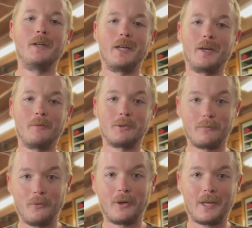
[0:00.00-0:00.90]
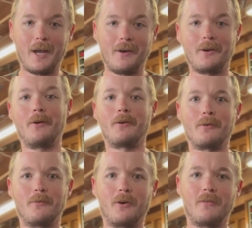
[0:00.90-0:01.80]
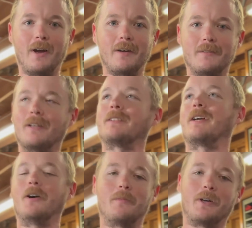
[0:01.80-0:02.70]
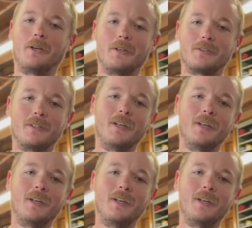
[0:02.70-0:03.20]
it was a 40 cal, and I ordered a 45, and I was like, oh my goodness.